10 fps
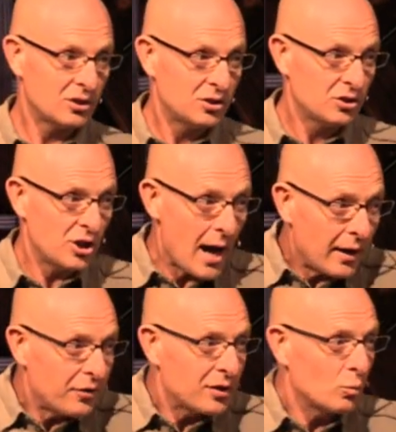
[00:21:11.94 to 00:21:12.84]

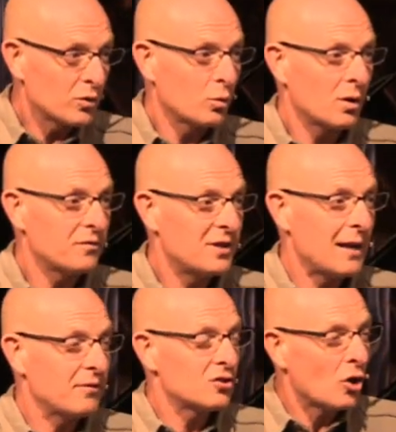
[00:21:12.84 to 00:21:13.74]
Jonathan was one of
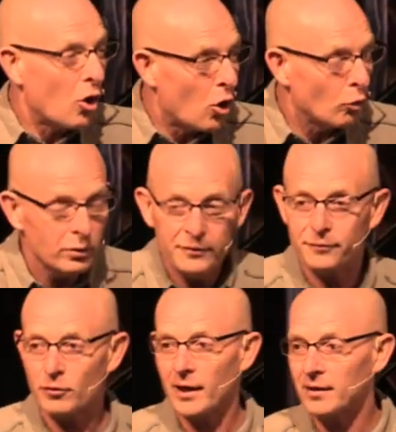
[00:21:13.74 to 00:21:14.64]
David's only
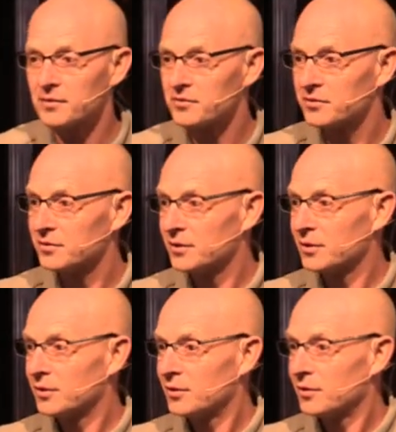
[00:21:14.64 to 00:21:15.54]
friends
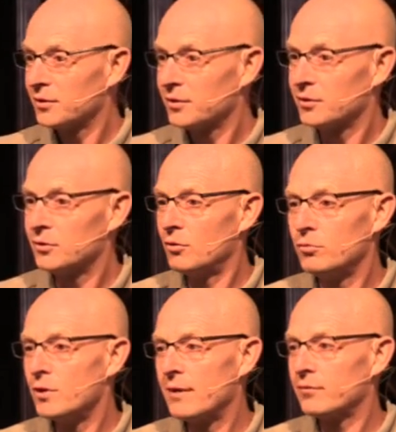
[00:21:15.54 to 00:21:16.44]
who, who
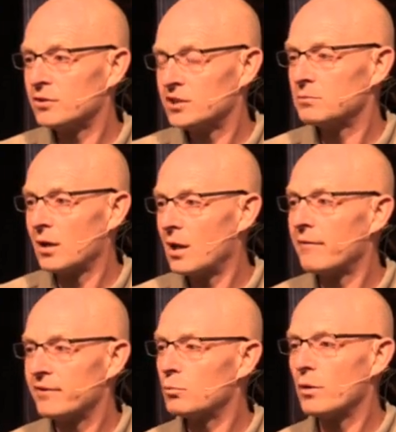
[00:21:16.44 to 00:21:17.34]
never seemed to
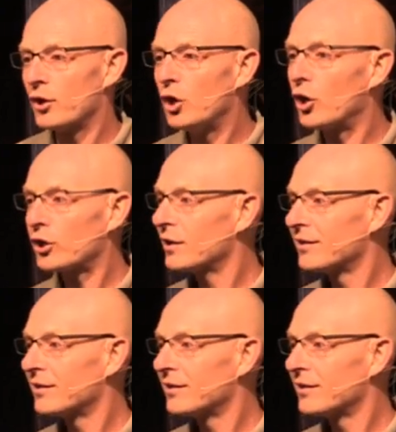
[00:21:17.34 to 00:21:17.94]
love him with a hook,